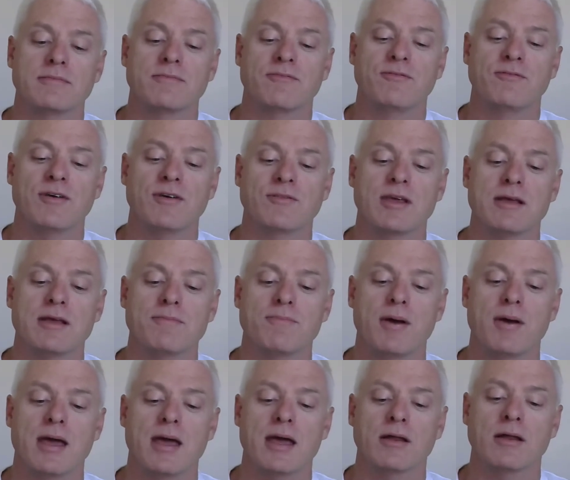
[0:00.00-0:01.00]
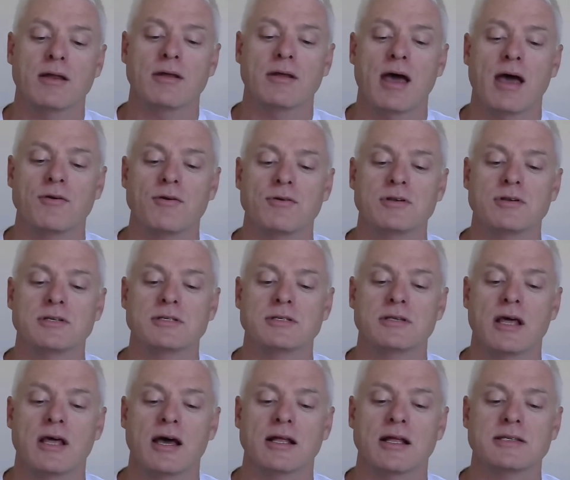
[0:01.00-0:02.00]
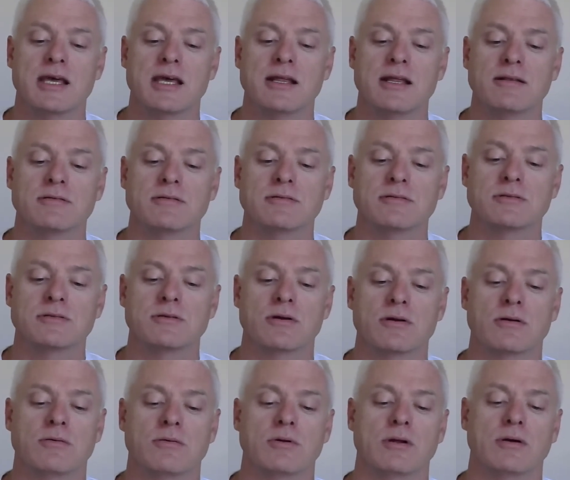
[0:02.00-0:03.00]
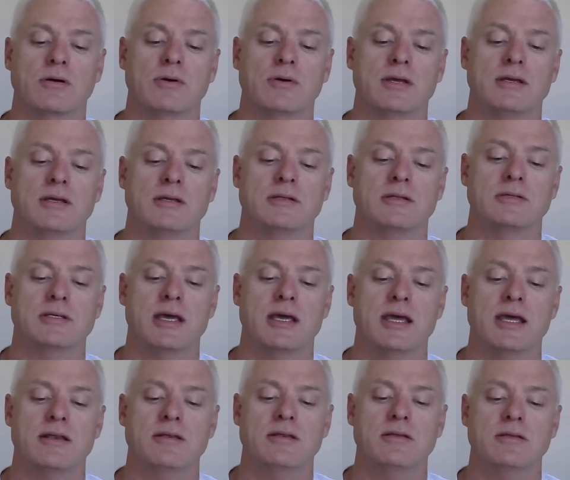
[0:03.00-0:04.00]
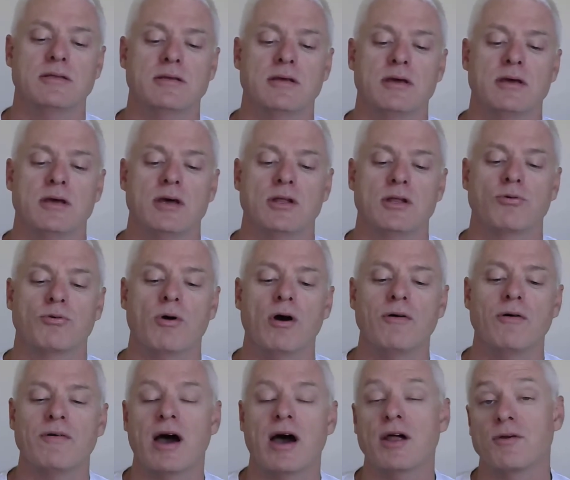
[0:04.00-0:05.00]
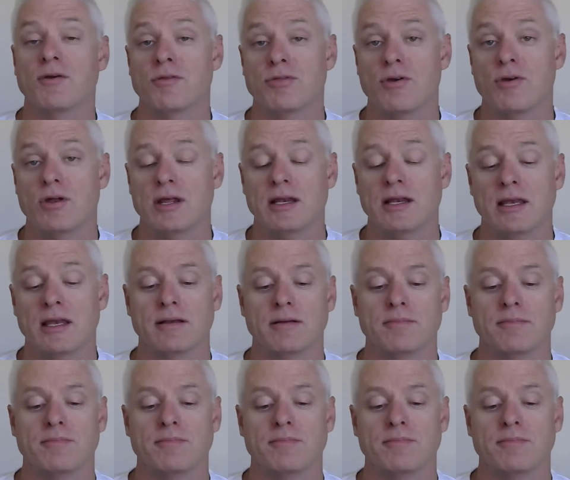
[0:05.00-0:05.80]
15 pound, 110. So what are we? 10, 12, 130